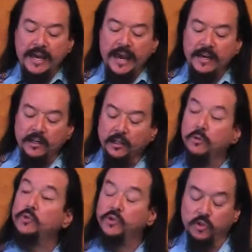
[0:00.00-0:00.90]
and
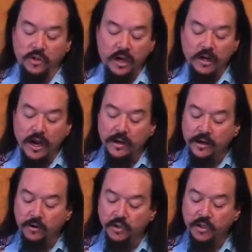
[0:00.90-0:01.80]
unloose a God
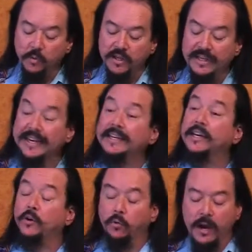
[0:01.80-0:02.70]
energy within
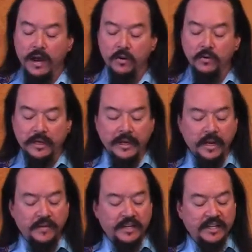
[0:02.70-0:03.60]
and around
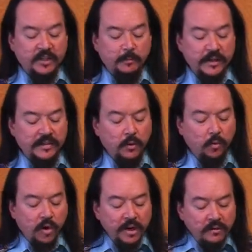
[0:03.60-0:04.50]
that gets busy
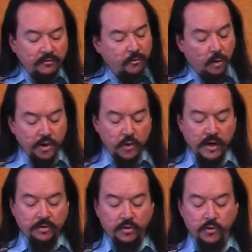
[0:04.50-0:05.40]
working for you
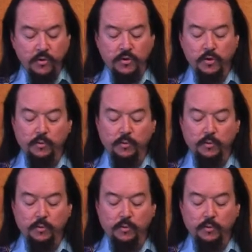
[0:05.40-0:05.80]
and through you,